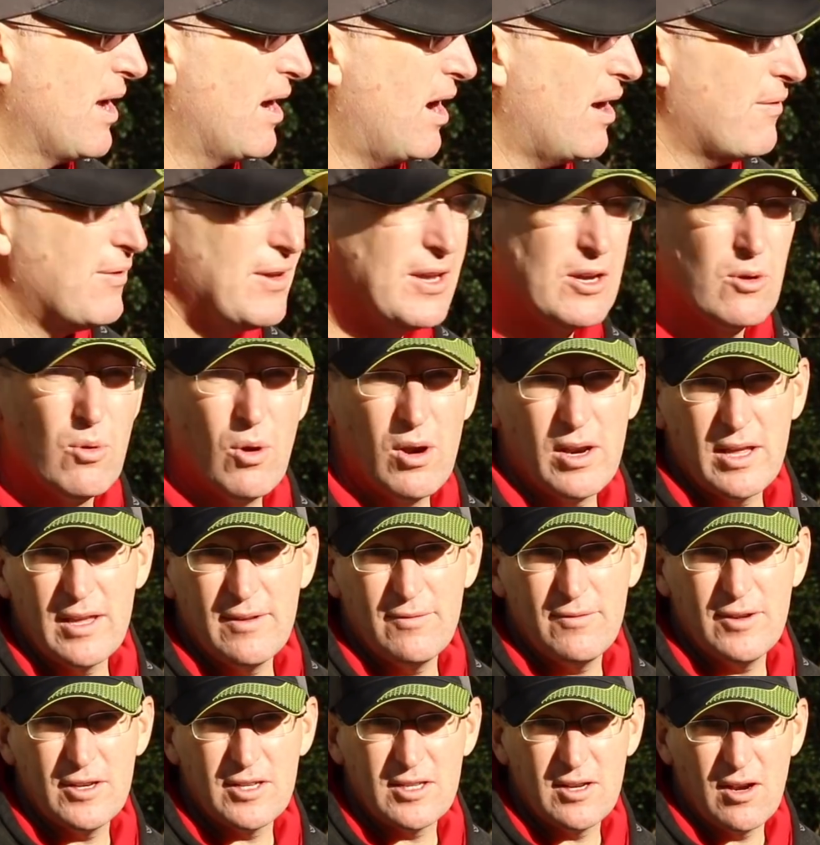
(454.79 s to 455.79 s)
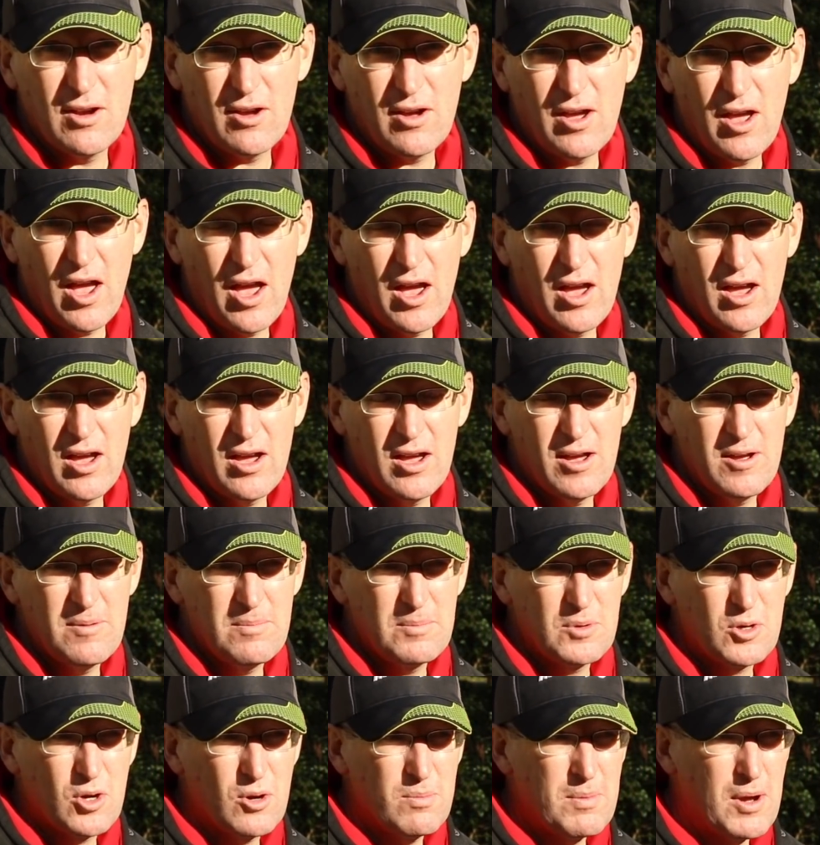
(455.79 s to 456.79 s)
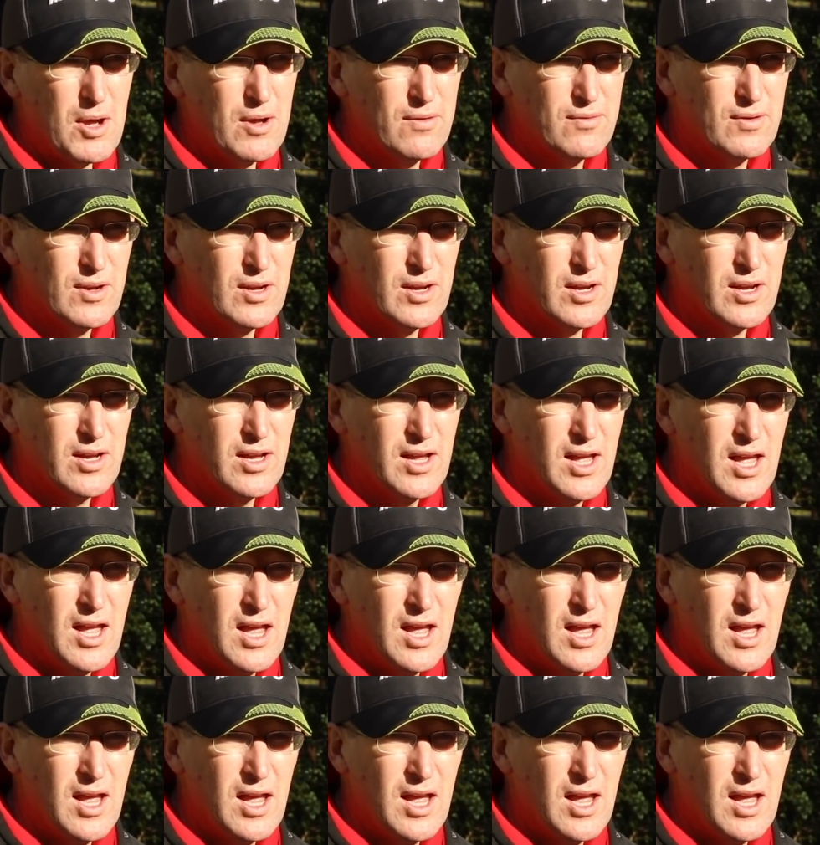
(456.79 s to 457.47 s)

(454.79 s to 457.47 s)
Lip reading: I think quality fish come over